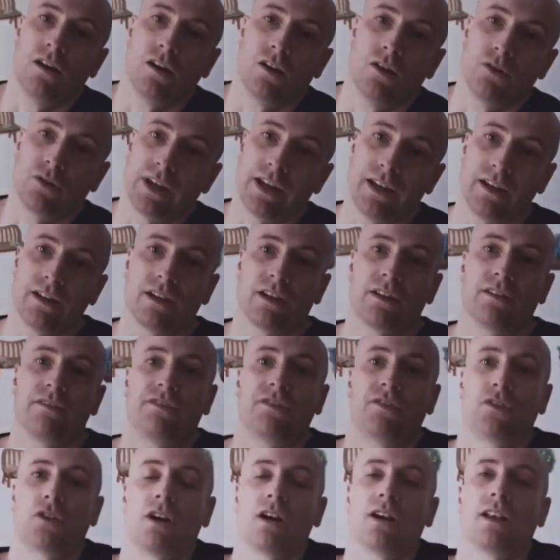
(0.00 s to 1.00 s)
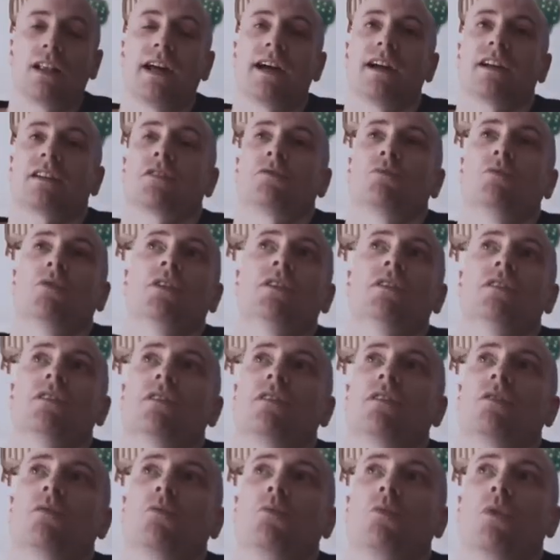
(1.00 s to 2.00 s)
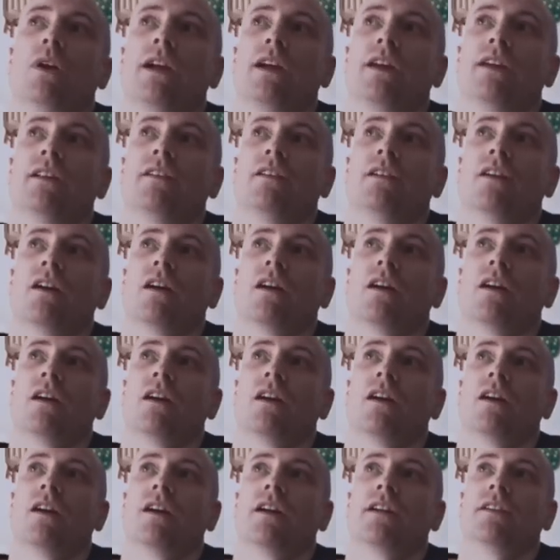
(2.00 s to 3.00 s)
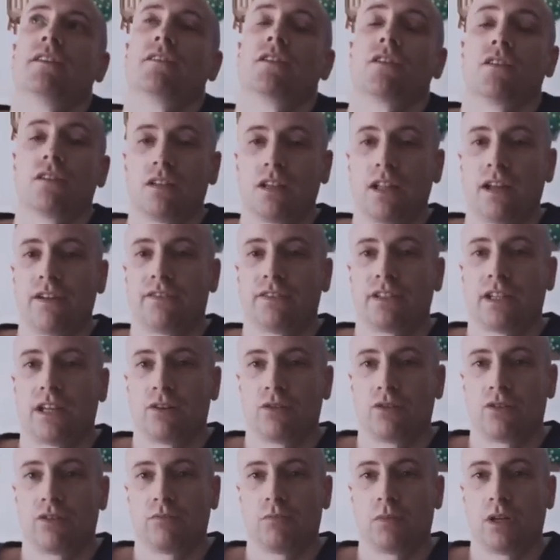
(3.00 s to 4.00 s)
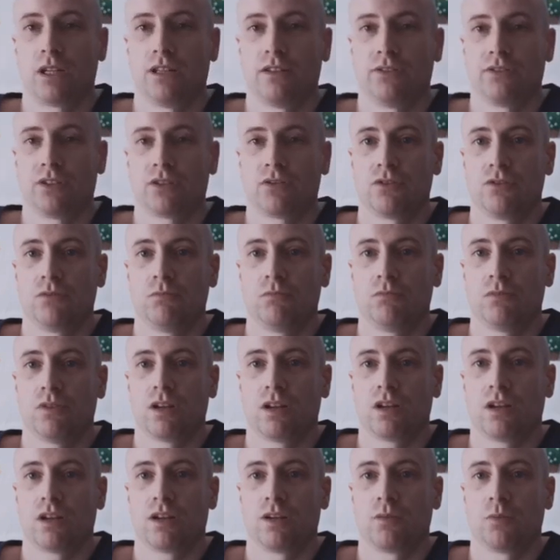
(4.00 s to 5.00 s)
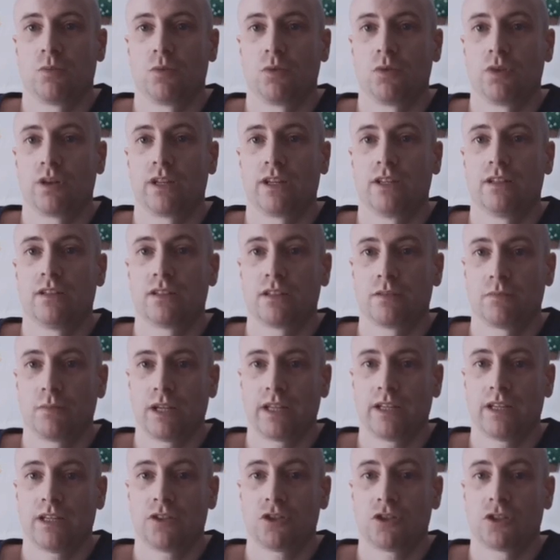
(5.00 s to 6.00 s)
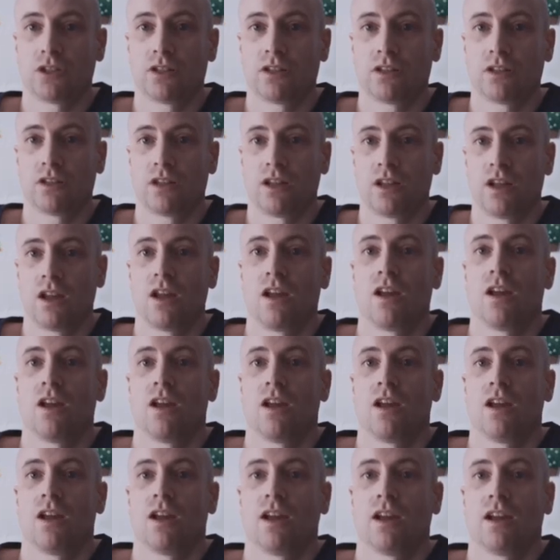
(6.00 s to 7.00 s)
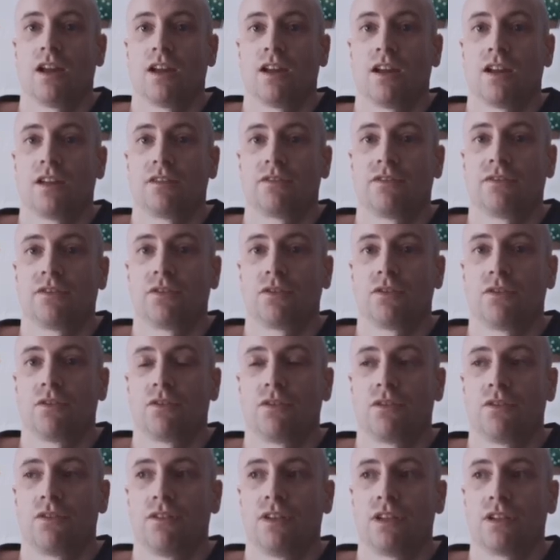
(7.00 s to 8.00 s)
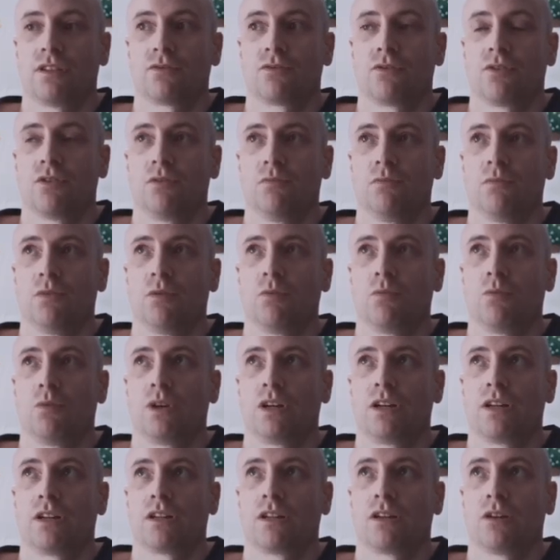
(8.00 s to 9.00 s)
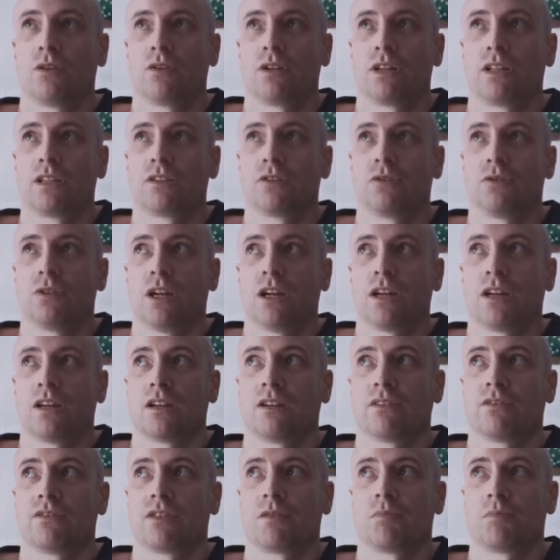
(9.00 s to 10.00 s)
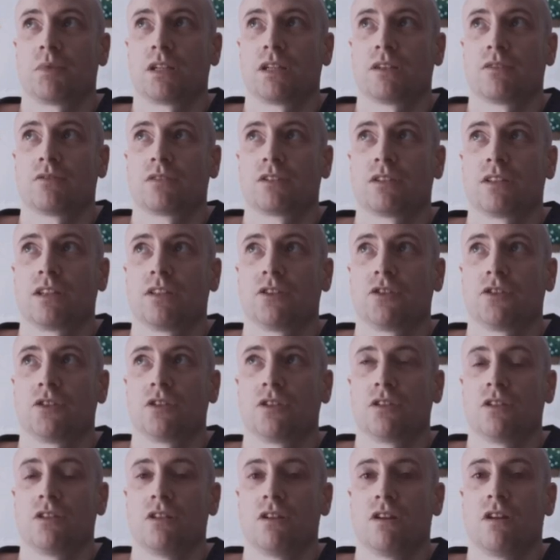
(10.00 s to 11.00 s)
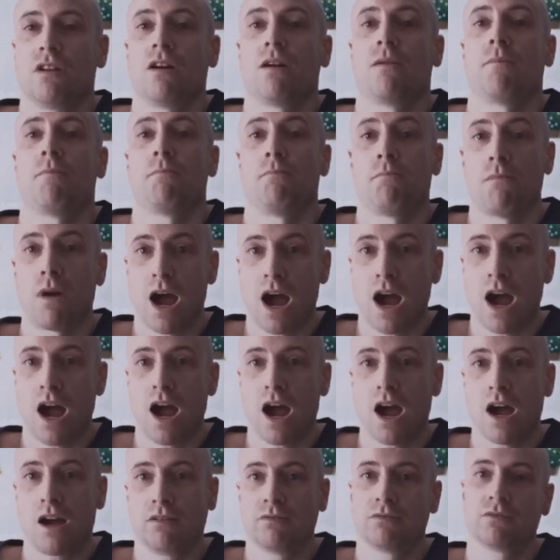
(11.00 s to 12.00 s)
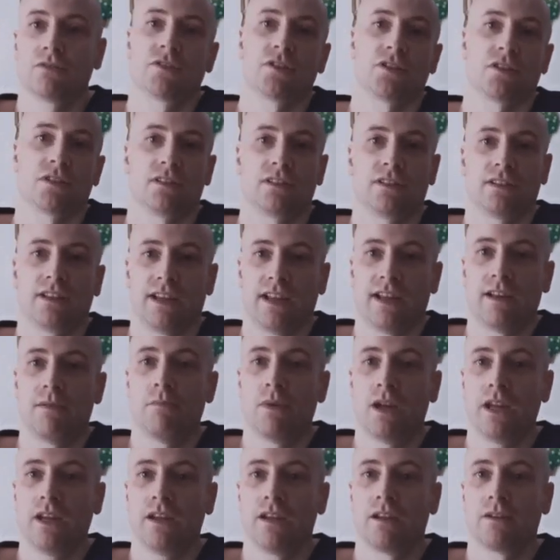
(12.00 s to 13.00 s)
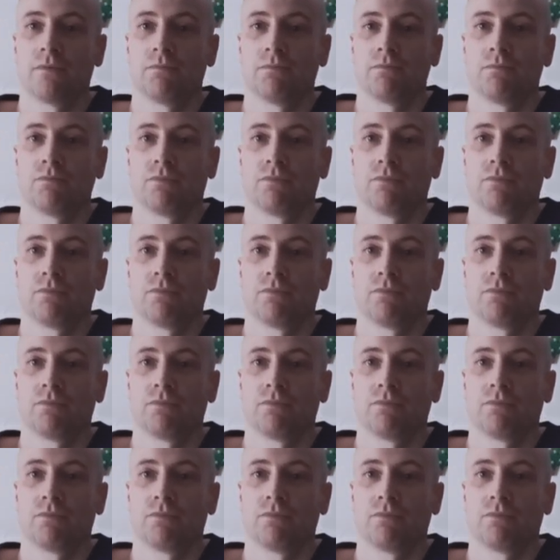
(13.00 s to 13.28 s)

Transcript: Okay, and for our last one, when I turn left out of my living room, I walk into my kitchen. And for this room, we're going to have the pronunciation ma, just M-A.